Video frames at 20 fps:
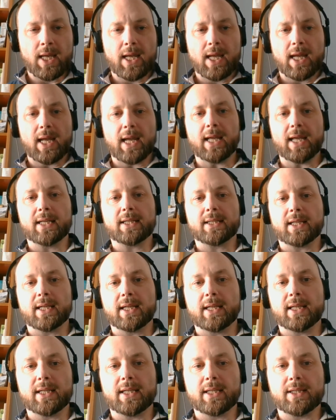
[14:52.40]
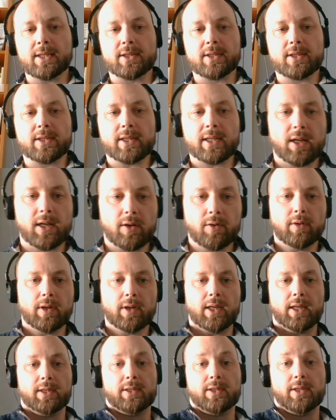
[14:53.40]
it is,
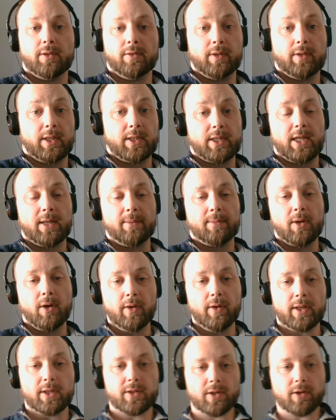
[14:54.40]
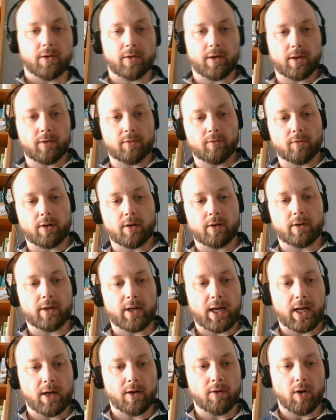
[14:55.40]
and so let's keep going. So we're
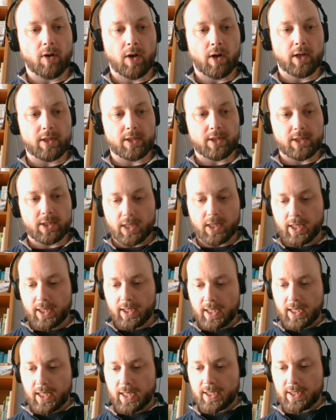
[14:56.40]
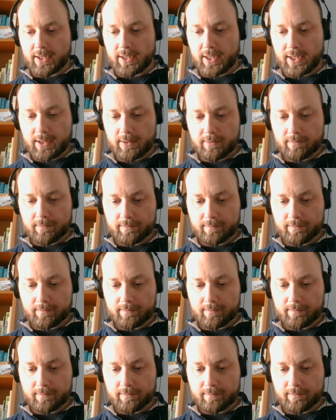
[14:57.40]
now on slide 18.